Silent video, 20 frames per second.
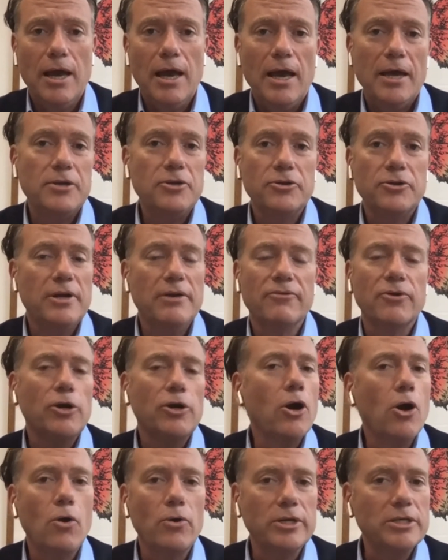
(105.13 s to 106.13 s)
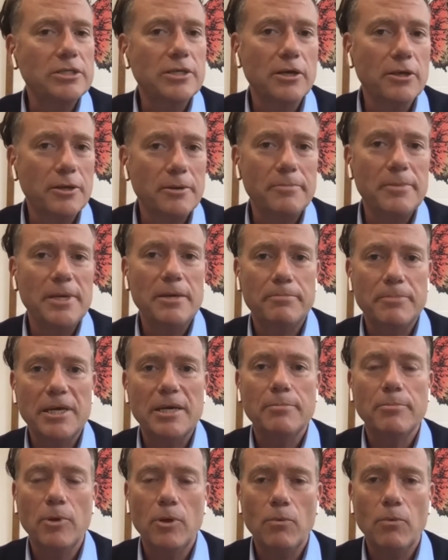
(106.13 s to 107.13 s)
And you never know until you meet
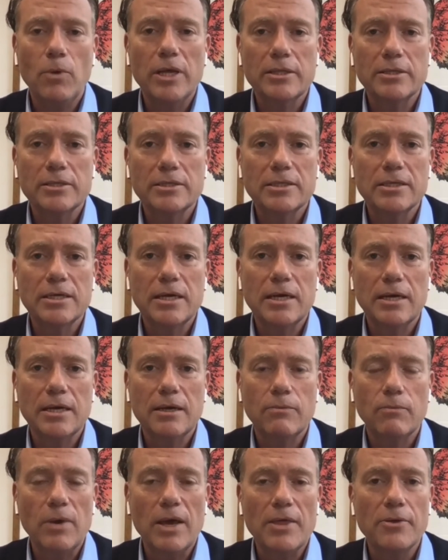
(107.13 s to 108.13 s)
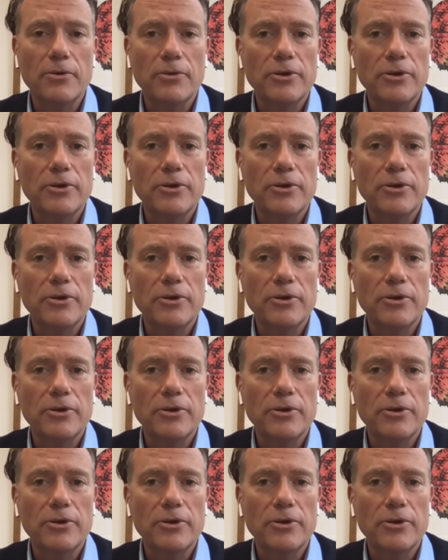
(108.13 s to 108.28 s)
people whether